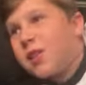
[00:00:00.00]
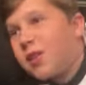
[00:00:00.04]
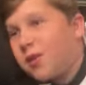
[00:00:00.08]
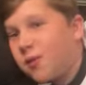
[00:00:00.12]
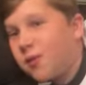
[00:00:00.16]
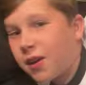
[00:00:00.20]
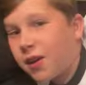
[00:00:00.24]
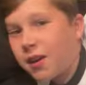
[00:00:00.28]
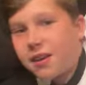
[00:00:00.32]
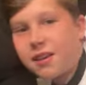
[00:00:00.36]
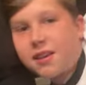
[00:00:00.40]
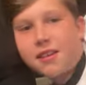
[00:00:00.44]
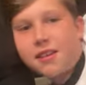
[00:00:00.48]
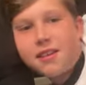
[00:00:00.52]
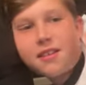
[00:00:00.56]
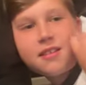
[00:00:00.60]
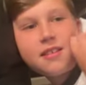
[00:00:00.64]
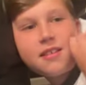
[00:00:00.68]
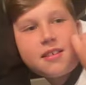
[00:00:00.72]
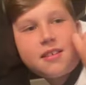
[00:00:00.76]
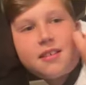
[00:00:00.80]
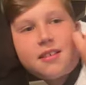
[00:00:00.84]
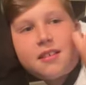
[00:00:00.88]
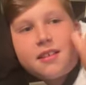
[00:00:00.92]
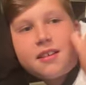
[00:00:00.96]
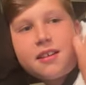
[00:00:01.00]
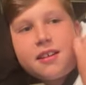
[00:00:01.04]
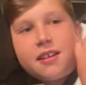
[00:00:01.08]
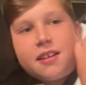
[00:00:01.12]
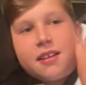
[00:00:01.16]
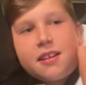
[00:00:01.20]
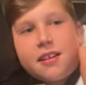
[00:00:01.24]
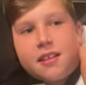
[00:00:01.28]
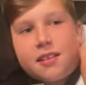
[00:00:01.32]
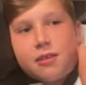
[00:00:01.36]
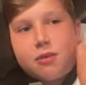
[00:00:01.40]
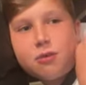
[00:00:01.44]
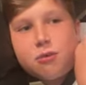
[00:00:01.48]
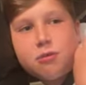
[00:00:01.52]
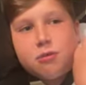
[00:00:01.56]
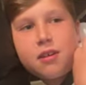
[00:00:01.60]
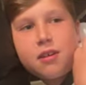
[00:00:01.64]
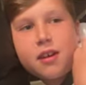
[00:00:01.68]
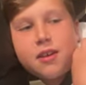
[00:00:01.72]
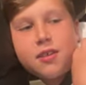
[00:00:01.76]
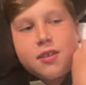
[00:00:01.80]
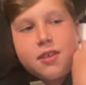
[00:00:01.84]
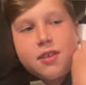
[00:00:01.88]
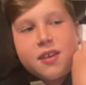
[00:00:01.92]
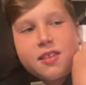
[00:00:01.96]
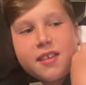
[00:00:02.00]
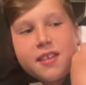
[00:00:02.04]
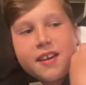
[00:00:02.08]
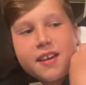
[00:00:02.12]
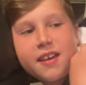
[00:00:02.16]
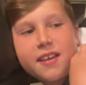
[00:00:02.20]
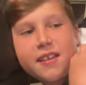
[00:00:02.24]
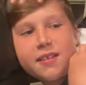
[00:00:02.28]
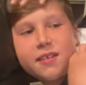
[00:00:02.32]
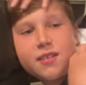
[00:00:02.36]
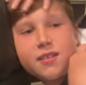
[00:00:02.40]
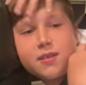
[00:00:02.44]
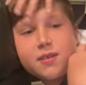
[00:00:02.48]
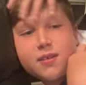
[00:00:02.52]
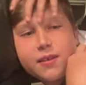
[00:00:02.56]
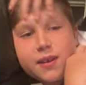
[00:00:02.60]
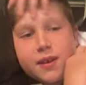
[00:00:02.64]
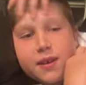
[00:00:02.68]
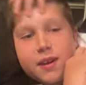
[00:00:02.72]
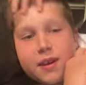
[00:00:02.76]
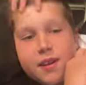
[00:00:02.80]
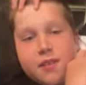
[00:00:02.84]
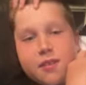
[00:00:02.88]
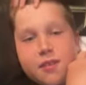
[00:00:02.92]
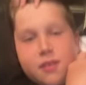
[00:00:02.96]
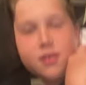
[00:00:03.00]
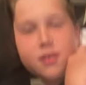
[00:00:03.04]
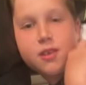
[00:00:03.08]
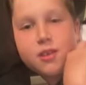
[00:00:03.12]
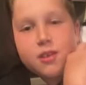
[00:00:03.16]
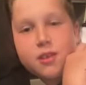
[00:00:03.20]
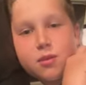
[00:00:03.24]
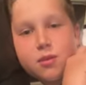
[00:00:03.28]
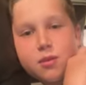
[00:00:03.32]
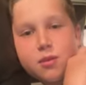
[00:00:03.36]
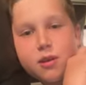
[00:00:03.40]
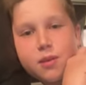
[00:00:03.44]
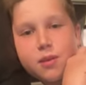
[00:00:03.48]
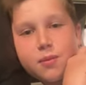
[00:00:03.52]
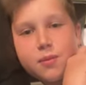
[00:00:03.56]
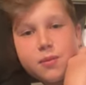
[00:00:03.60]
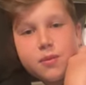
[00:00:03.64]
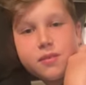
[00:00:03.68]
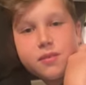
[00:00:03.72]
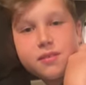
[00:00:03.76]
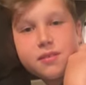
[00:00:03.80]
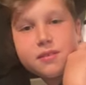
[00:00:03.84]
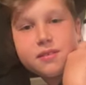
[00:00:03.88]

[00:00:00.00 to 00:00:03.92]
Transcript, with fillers: that the Vikings are gonna. I think that the Vikings are gonna do terrible.